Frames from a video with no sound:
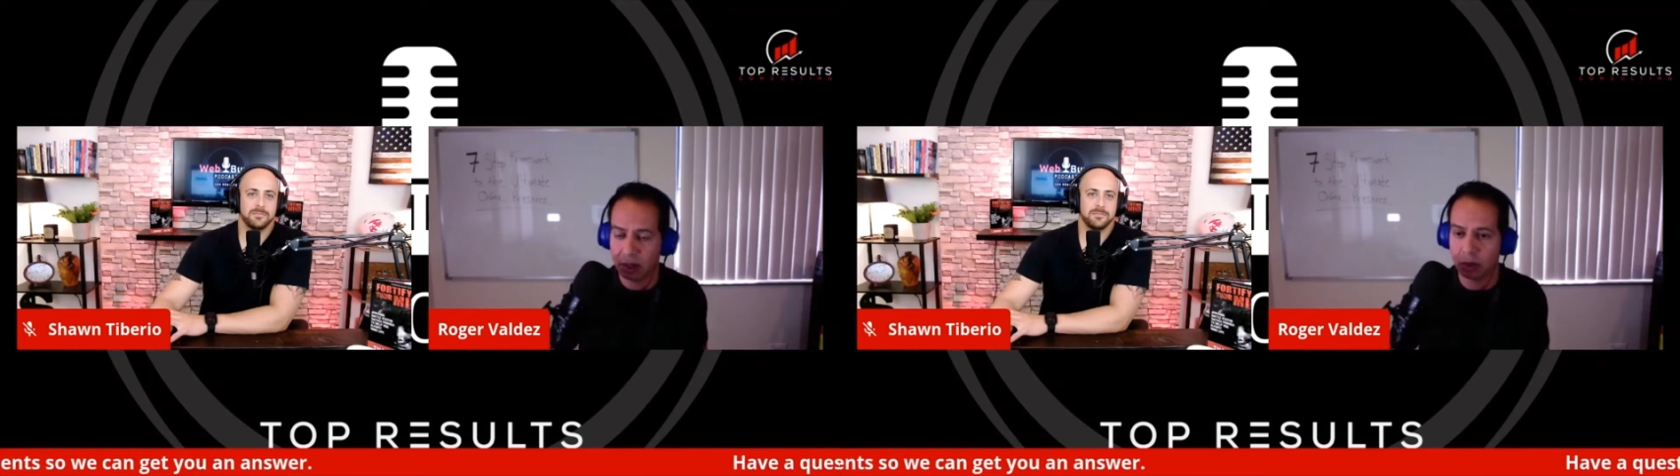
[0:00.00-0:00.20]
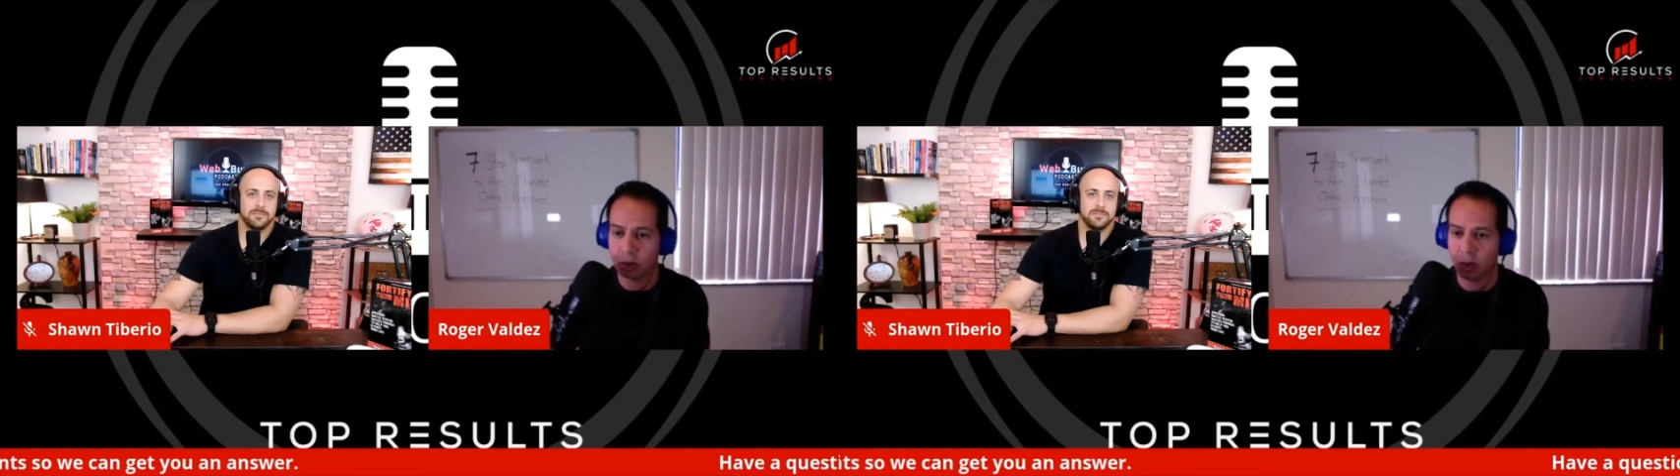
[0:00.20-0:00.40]

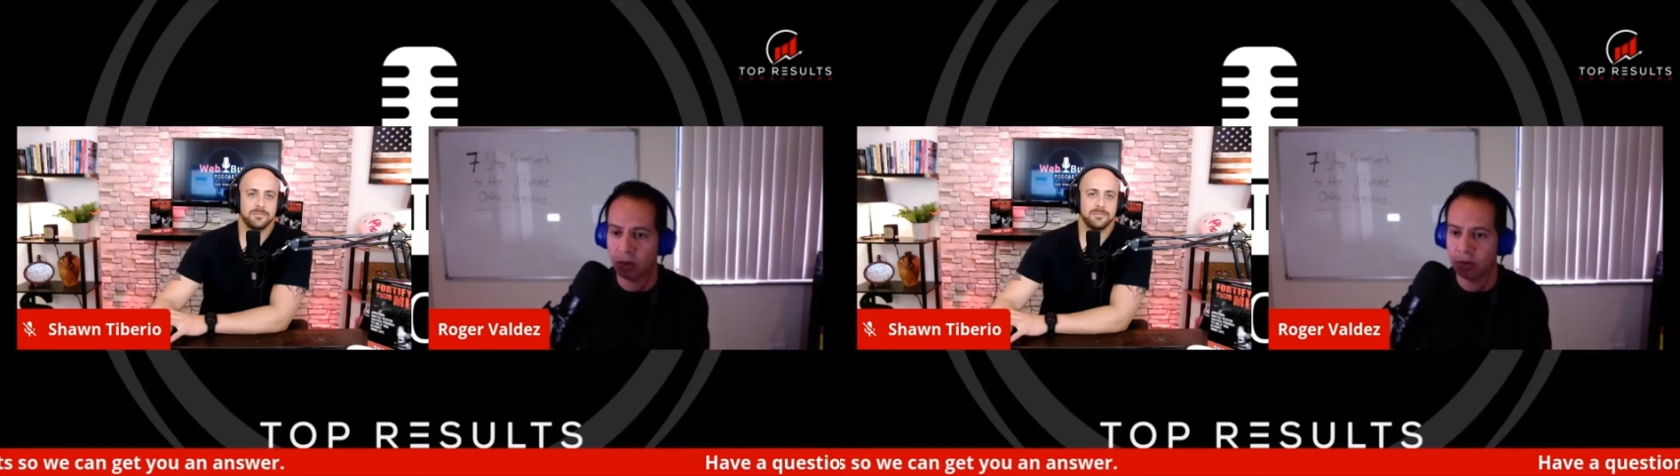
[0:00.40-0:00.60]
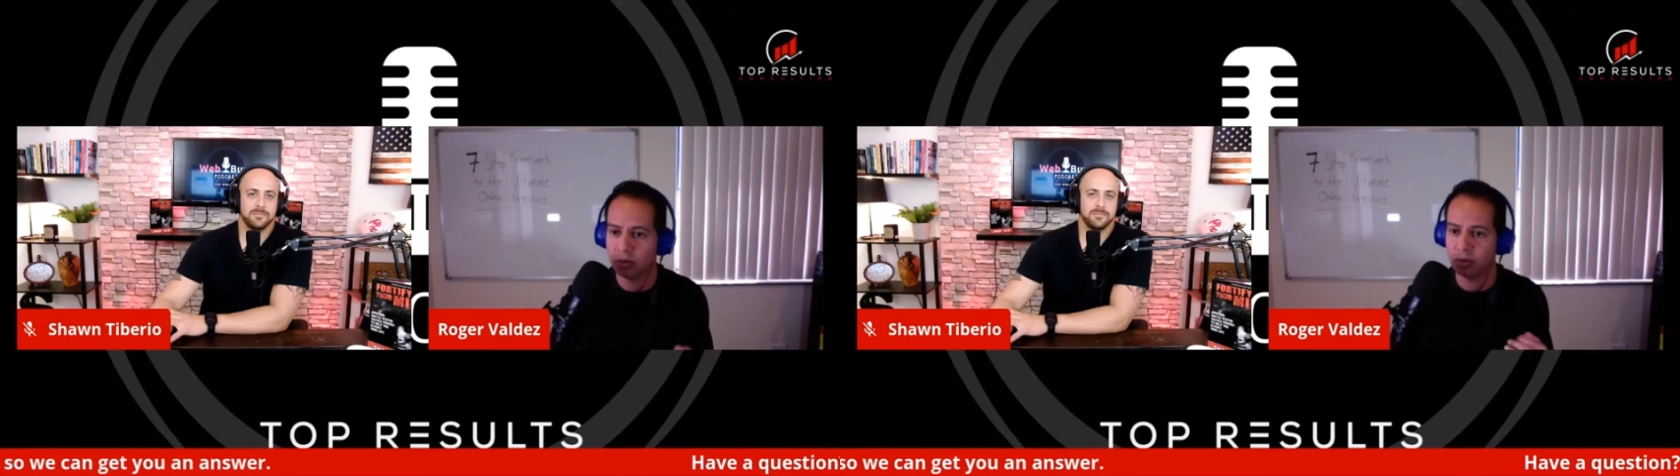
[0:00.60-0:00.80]

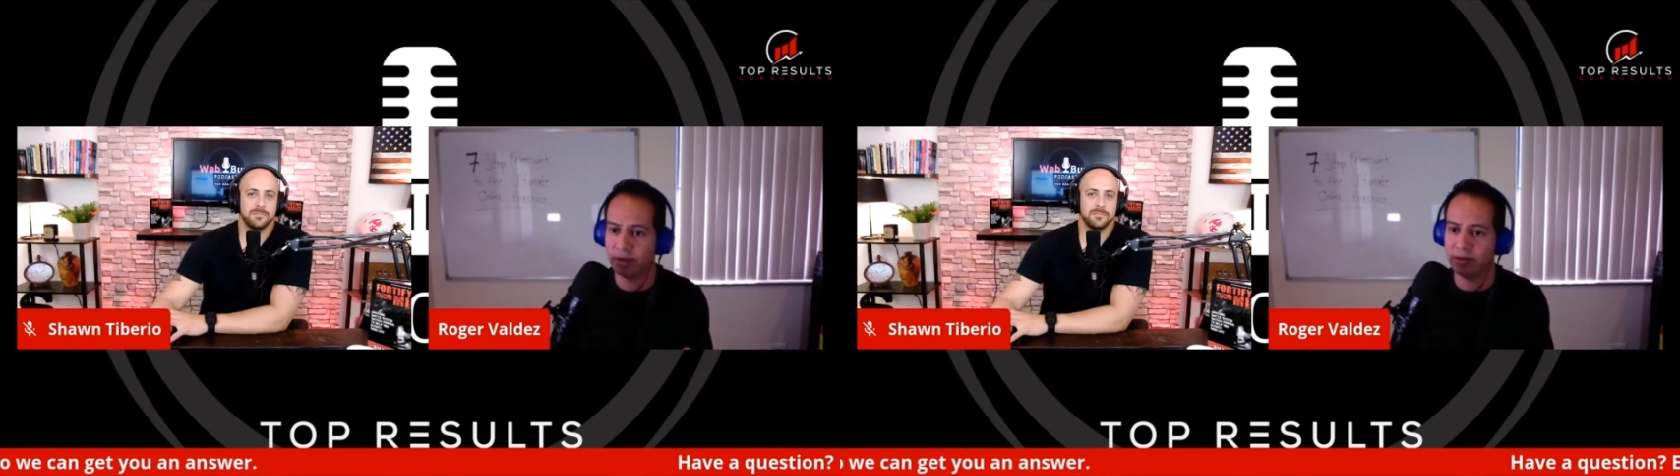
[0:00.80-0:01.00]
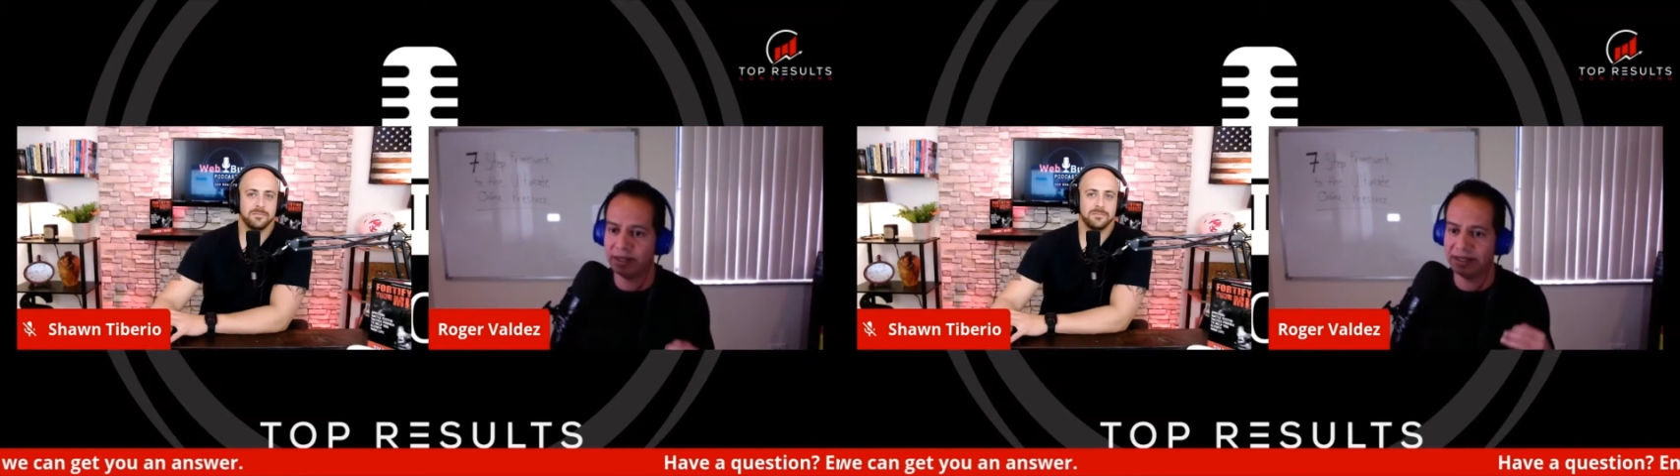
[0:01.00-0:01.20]

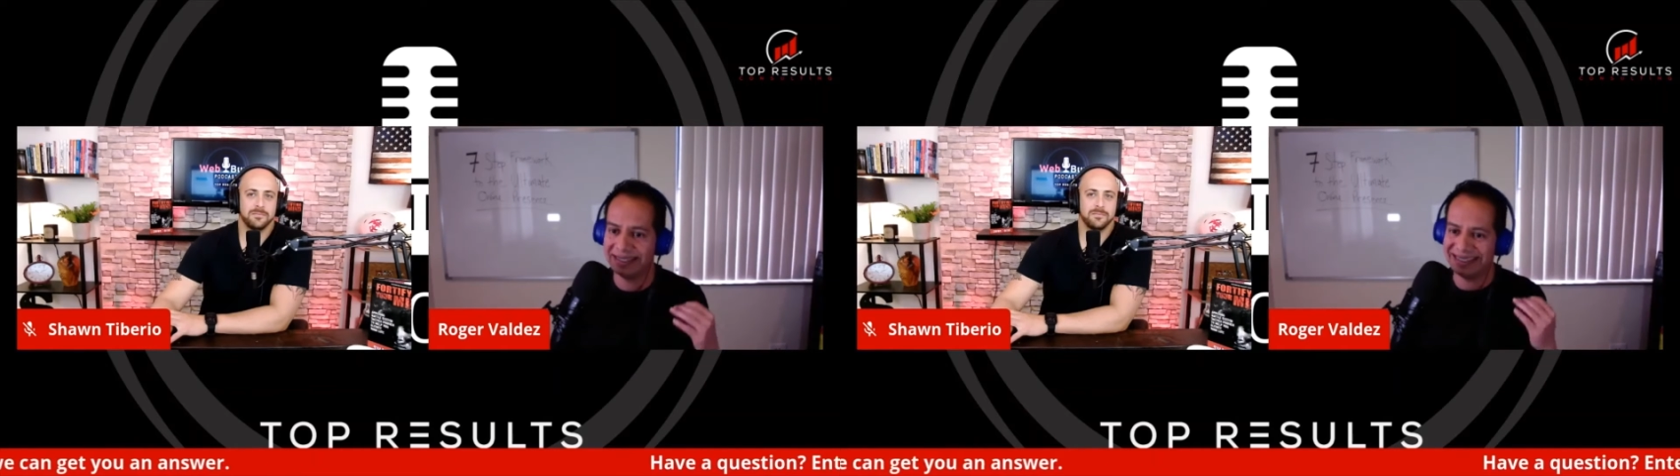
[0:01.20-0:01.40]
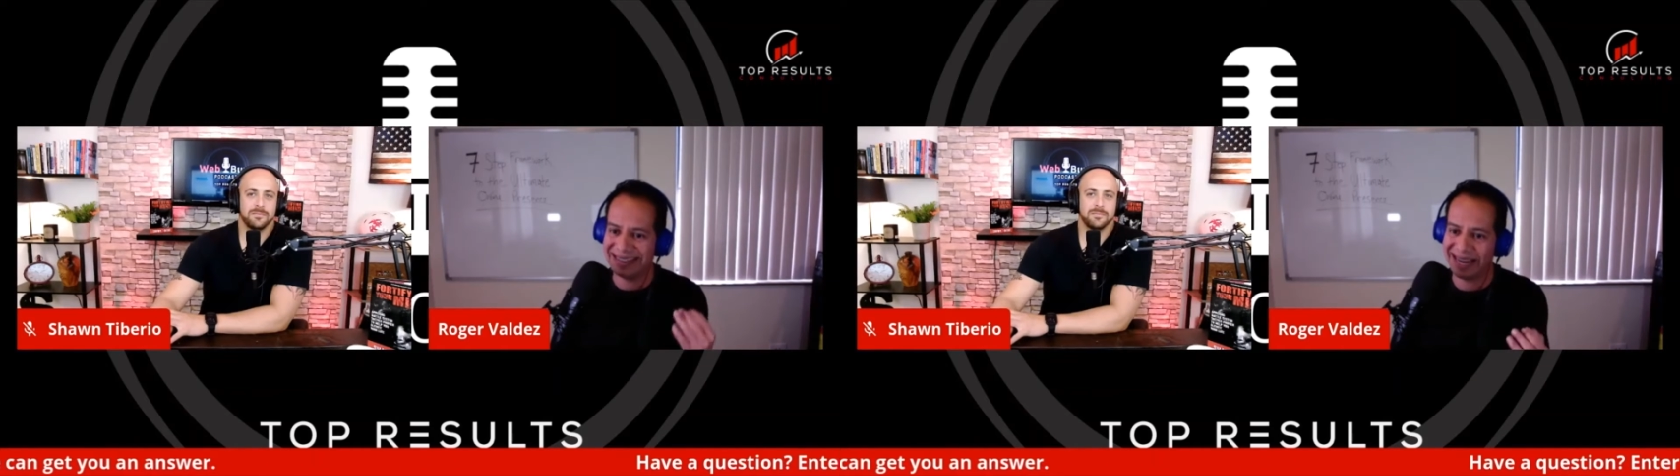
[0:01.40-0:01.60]
growth-driven
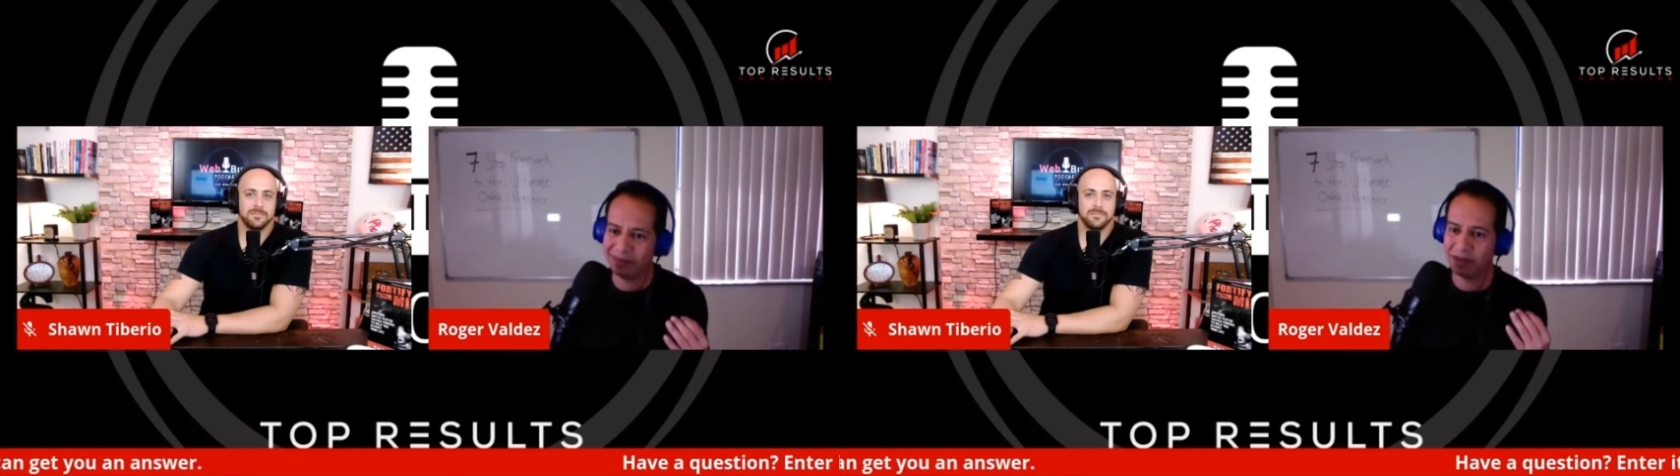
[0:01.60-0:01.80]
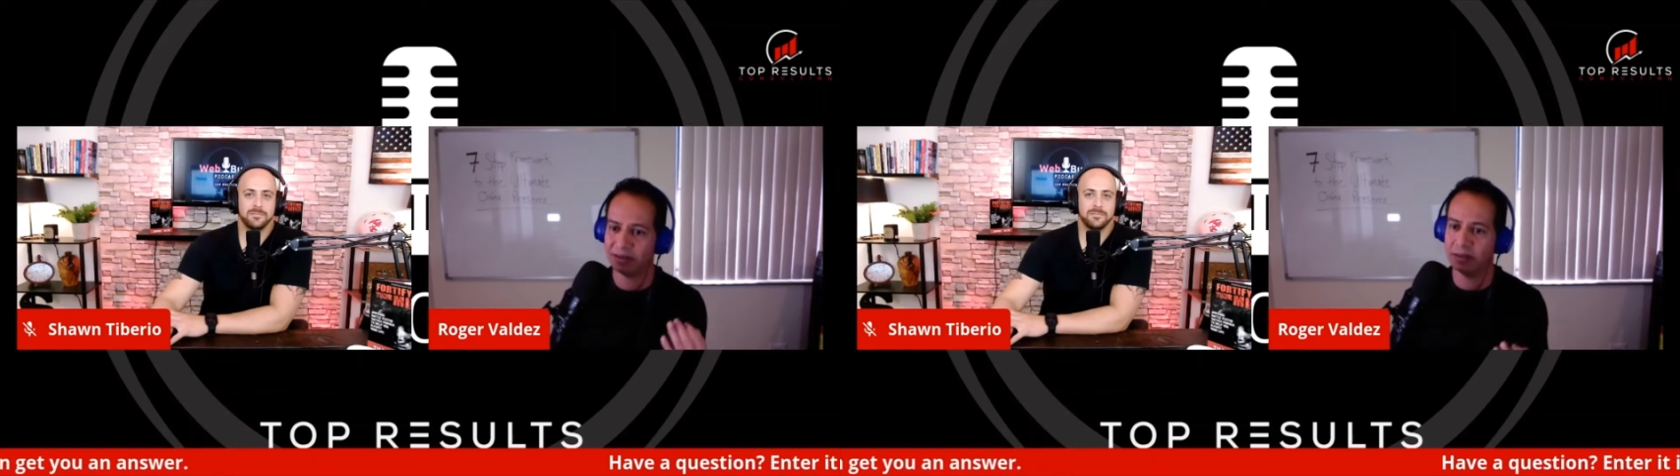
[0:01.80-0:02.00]
design
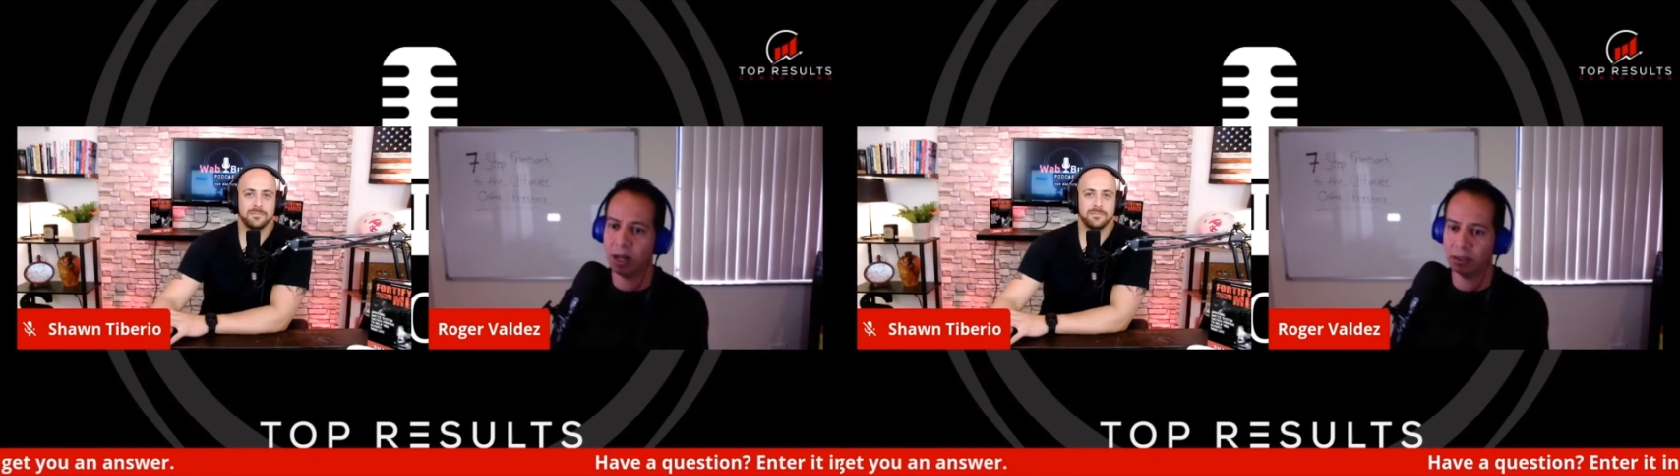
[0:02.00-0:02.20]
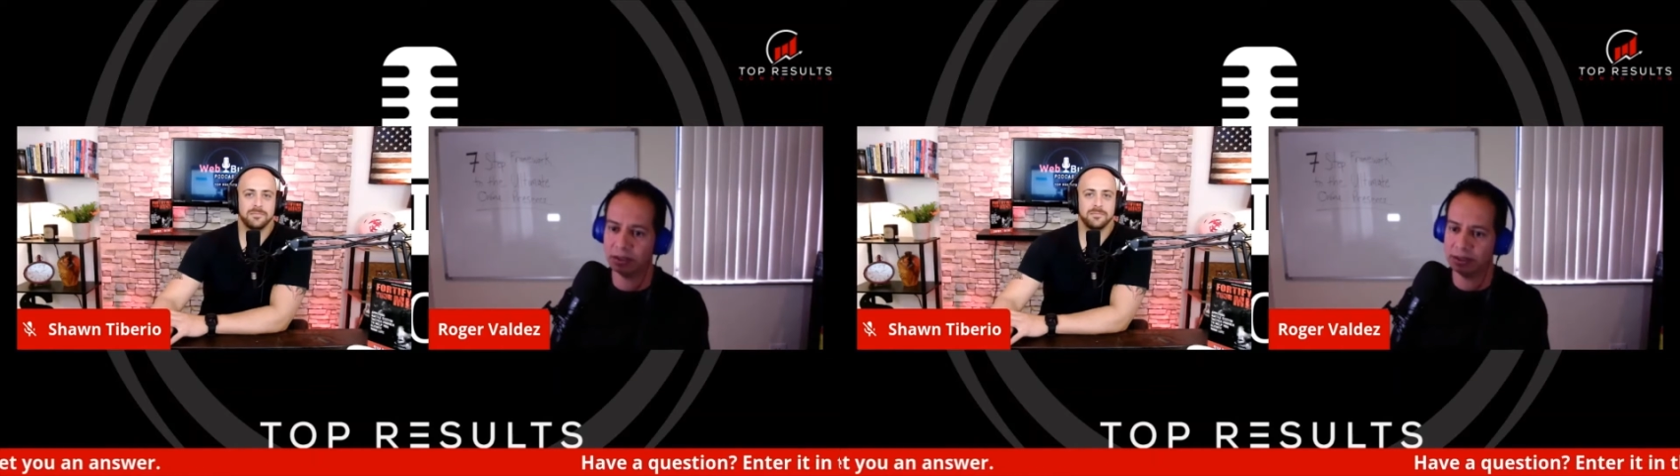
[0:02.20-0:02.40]

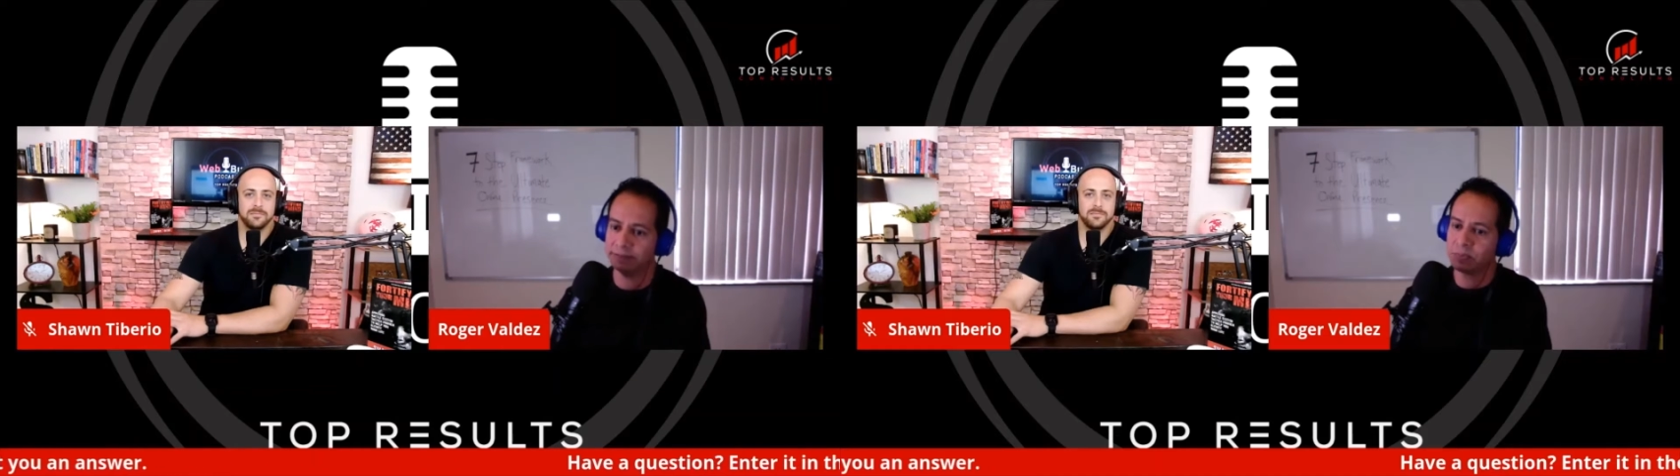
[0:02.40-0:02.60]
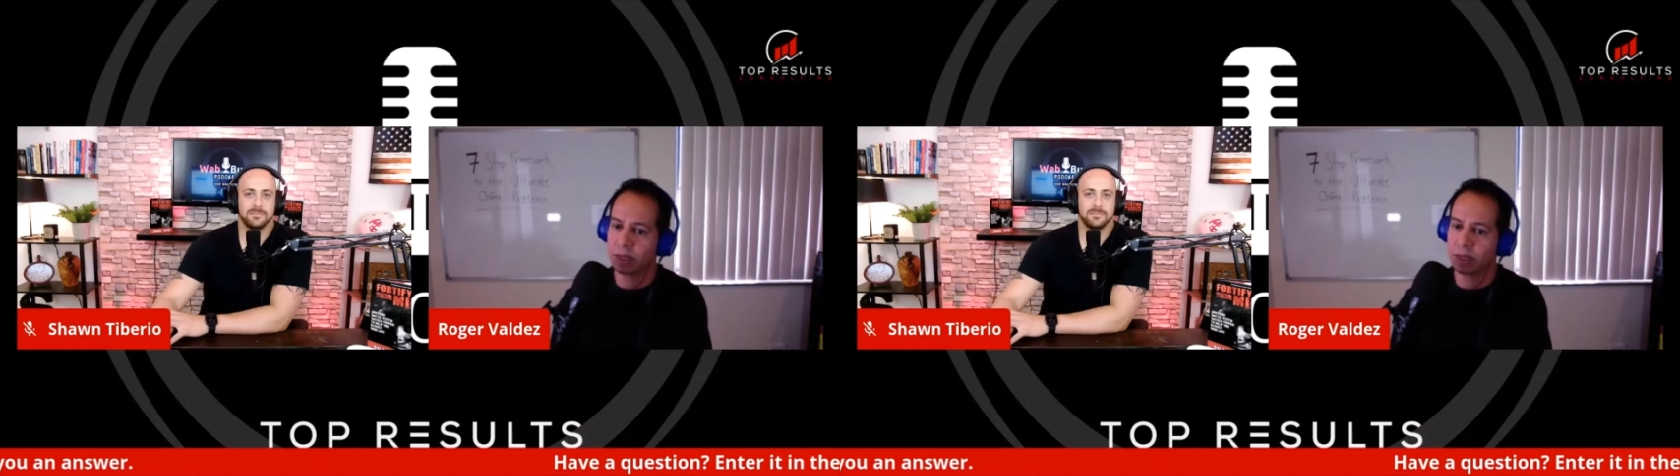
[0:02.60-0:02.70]
methodology.